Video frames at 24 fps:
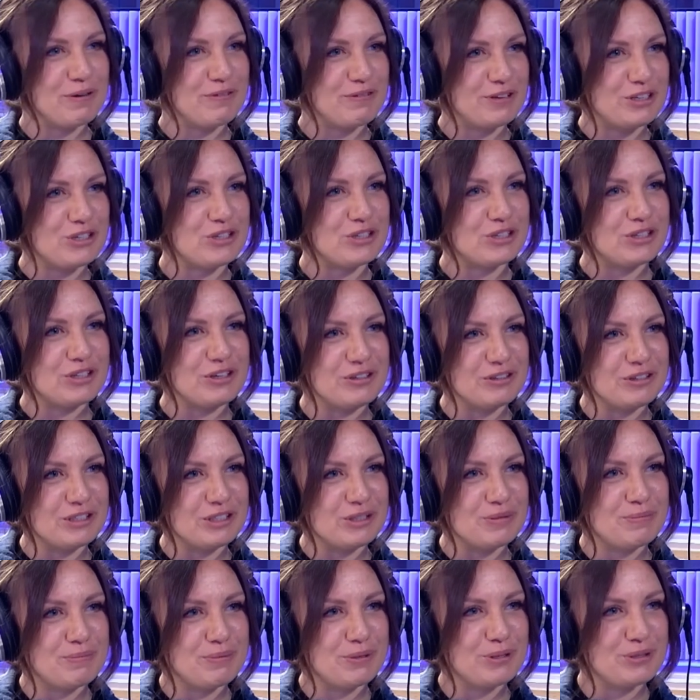professional
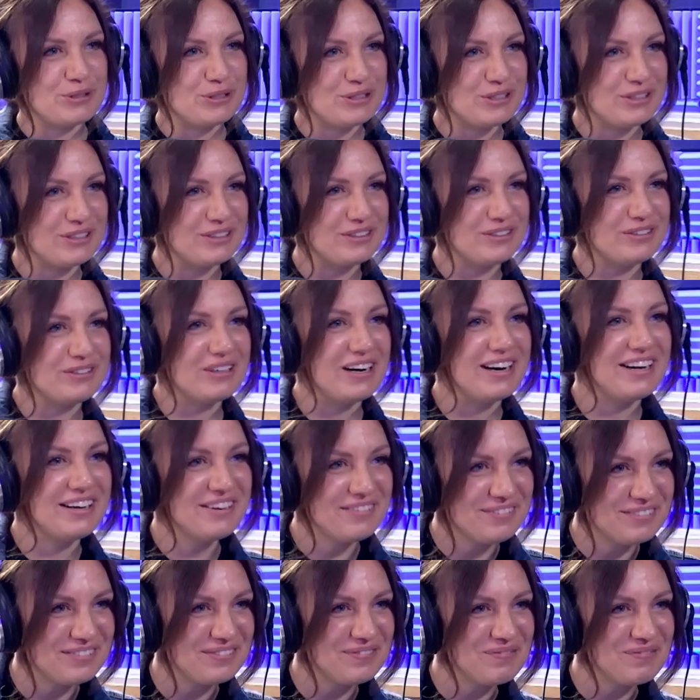and personal life.